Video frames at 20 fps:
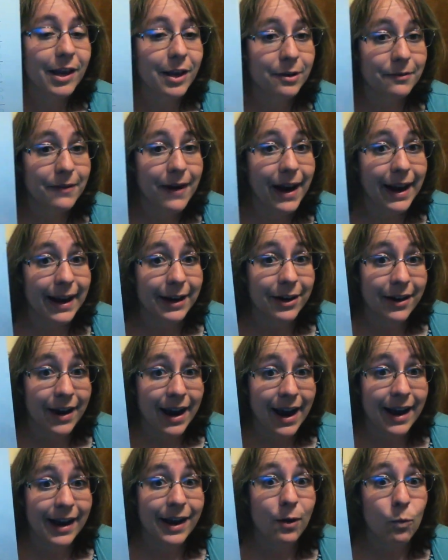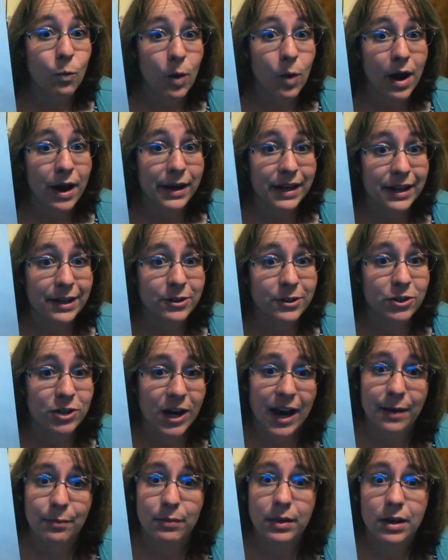You're right, you're adding 1 each
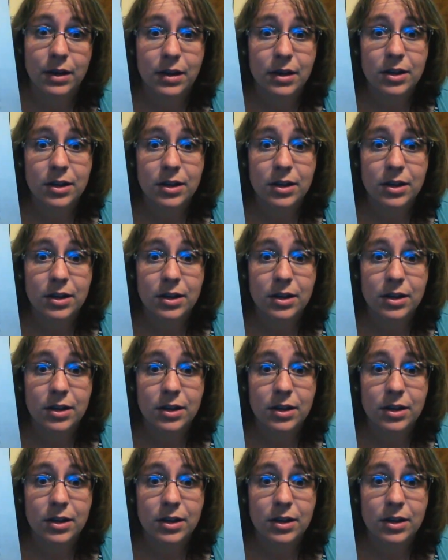time.